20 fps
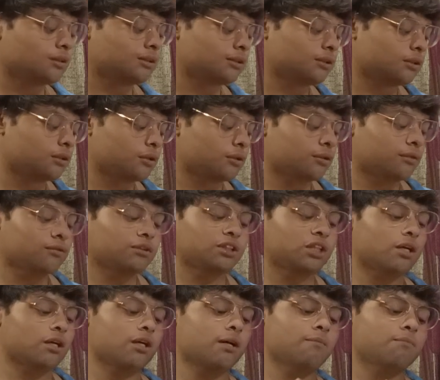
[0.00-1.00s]
So
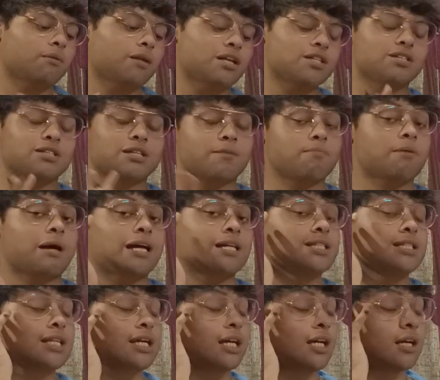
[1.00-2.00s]
she accomplished
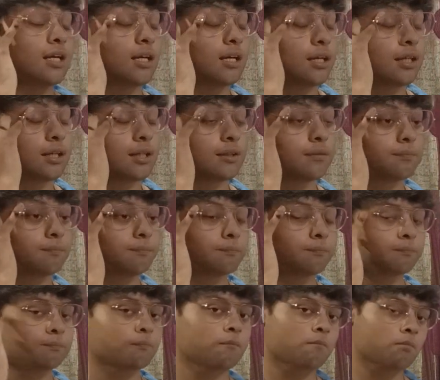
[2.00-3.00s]
surprising
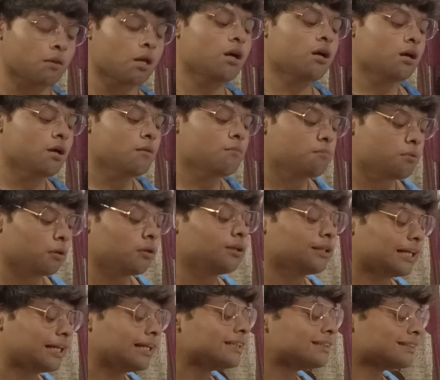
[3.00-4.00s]

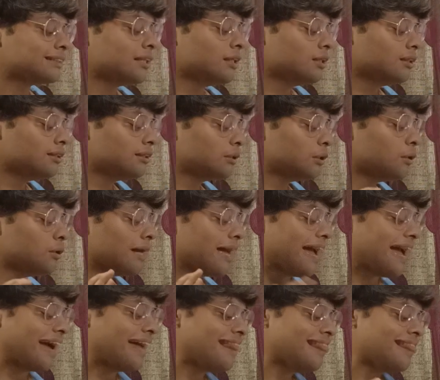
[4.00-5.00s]
progress. So
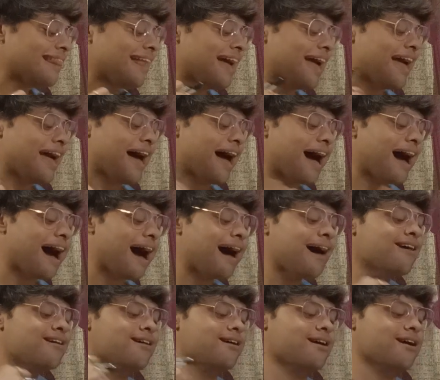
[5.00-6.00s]
elle
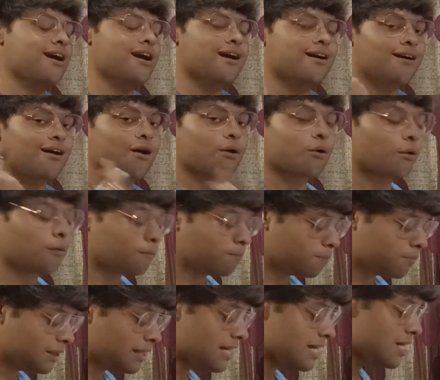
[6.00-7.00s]
a
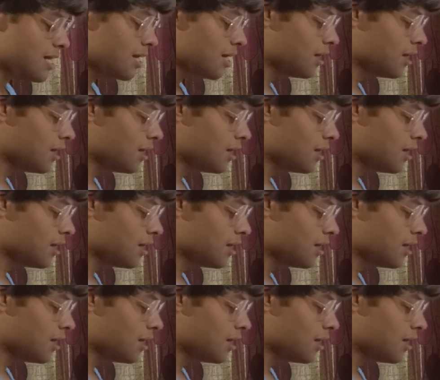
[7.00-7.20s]
accompli.